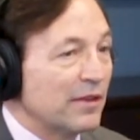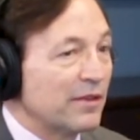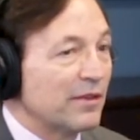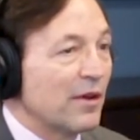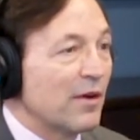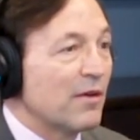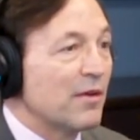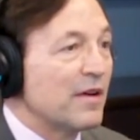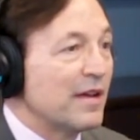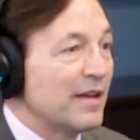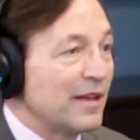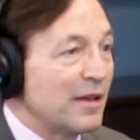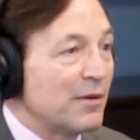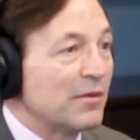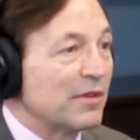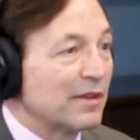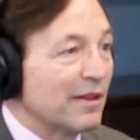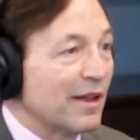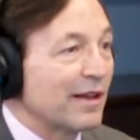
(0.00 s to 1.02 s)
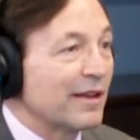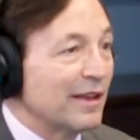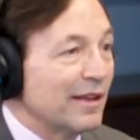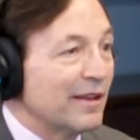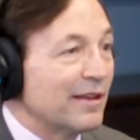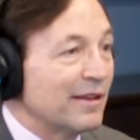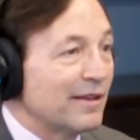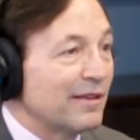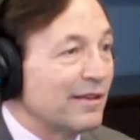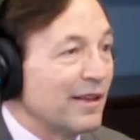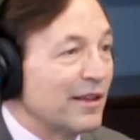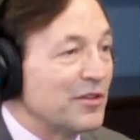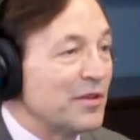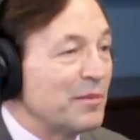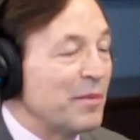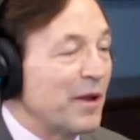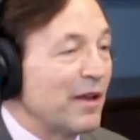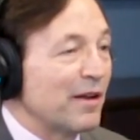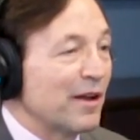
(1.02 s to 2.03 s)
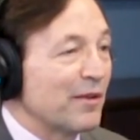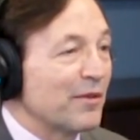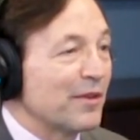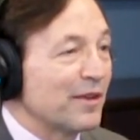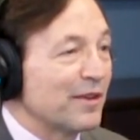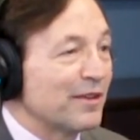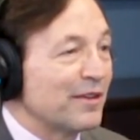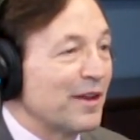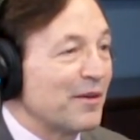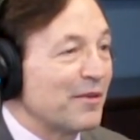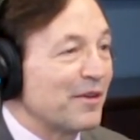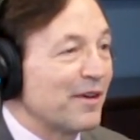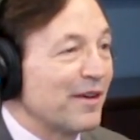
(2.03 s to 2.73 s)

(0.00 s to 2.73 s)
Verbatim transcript: So he was lucky that she paid off this stuff,